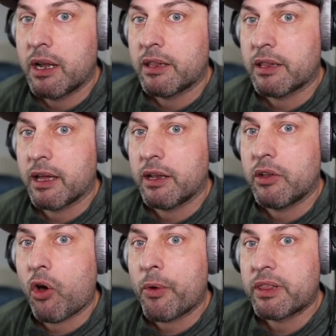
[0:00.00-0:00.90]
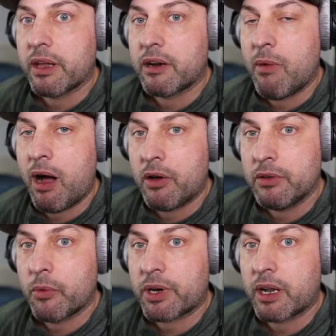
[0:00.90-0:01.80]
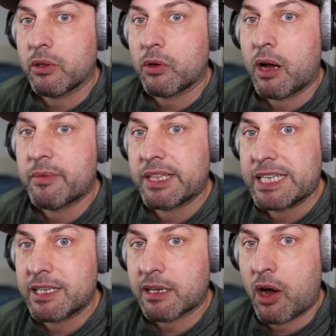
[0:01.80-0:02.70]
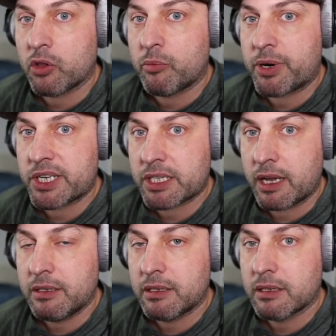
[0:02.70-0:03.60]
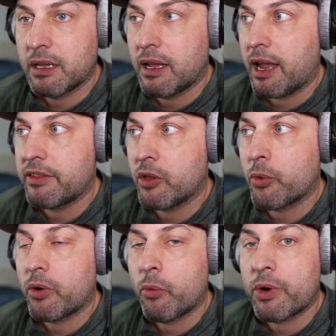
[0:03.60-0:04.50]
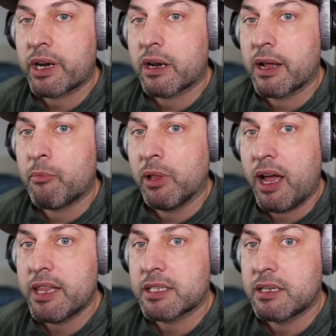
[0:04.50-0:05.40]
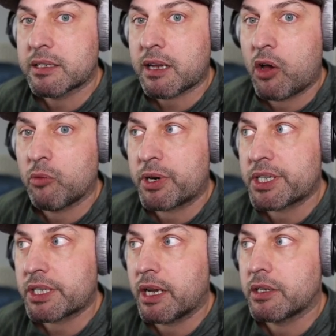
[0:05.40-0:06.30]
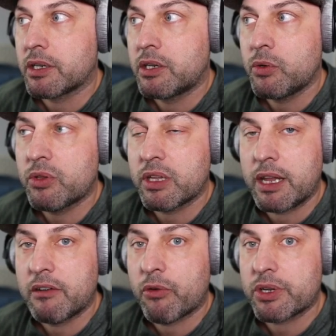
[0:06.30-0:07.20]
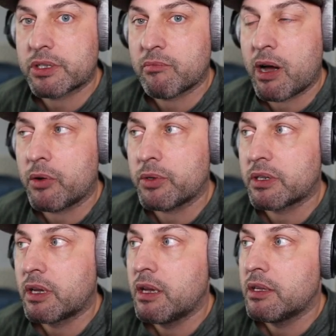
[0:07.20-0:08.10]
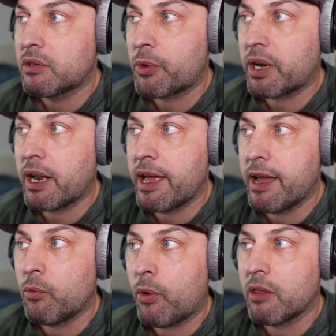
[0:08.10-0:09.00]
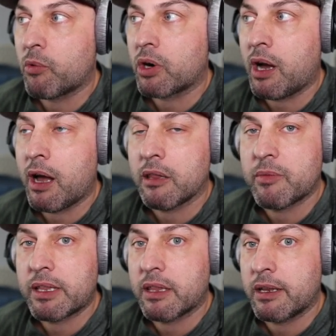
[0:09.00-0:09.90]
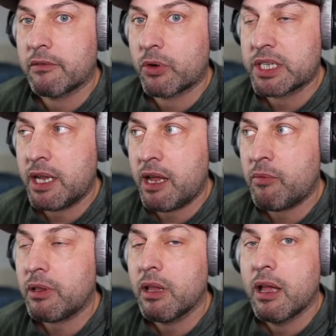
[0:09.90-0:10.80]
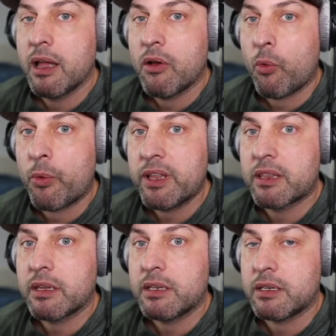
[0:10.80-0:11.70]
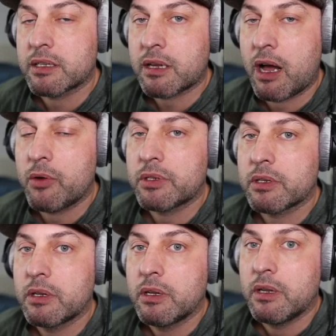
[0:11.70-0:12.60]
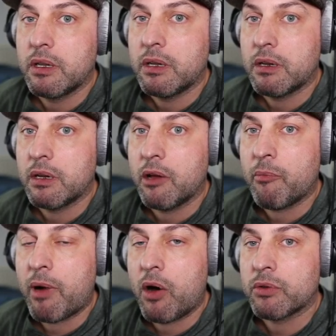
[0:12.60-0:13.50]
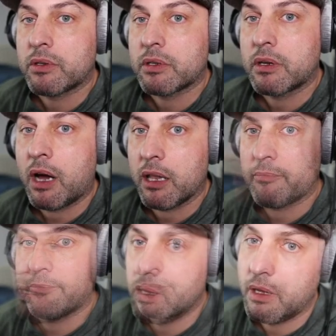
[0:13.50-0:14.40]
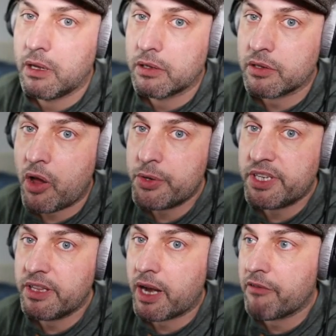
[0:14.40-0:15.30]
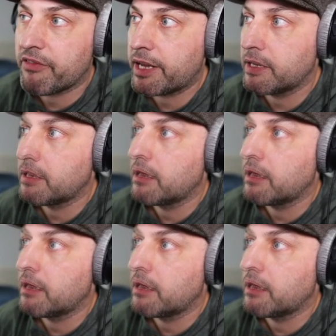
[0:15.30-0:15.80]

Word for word: then knowing that amount, we're going to look up the discount percent, and then we're going to apply this discount percent to the invoice amount. So we're going to add one more column in the invoice table with the discount amount column. So now you see that I've added